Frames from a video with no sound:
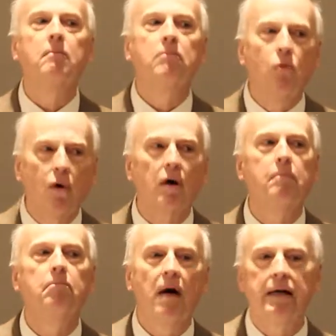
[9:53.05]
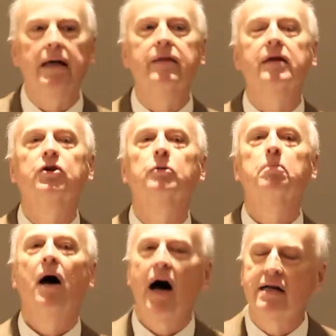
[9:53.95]
more money than you
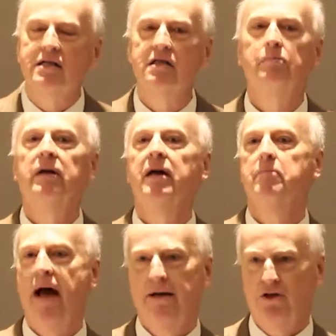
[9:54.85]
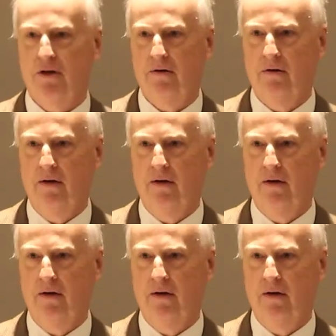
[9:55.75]
possibly imagine